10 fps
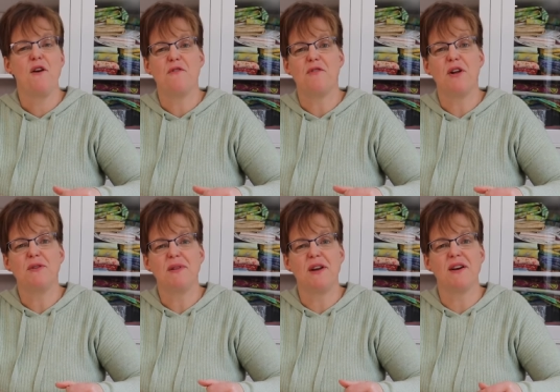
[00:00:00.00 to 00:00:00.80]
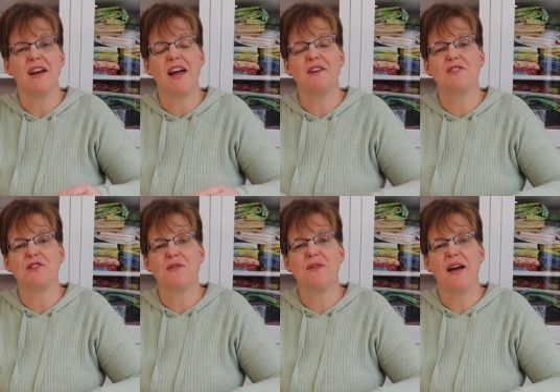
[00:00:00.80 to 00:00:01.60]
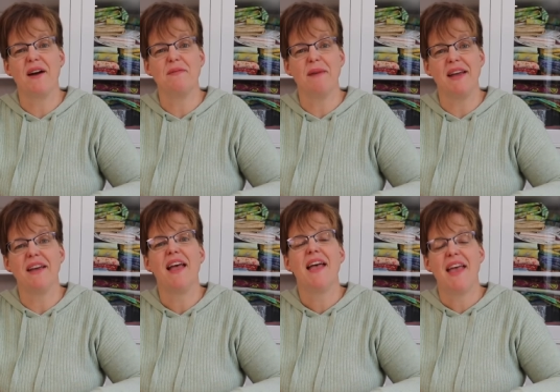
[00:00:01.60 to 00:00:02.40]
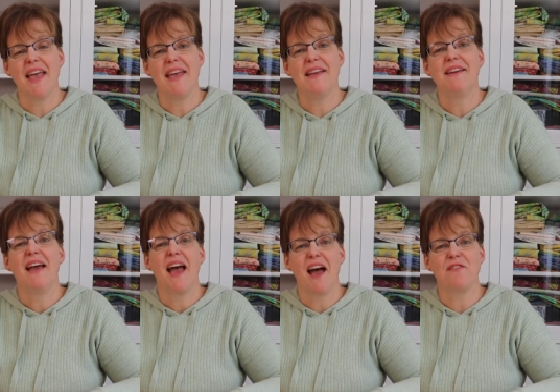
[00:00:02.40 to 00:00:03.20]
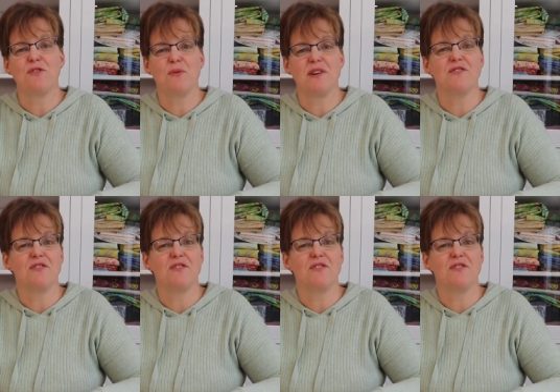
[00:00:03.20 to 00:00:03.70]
Follow along and I'll show you how to make eight half square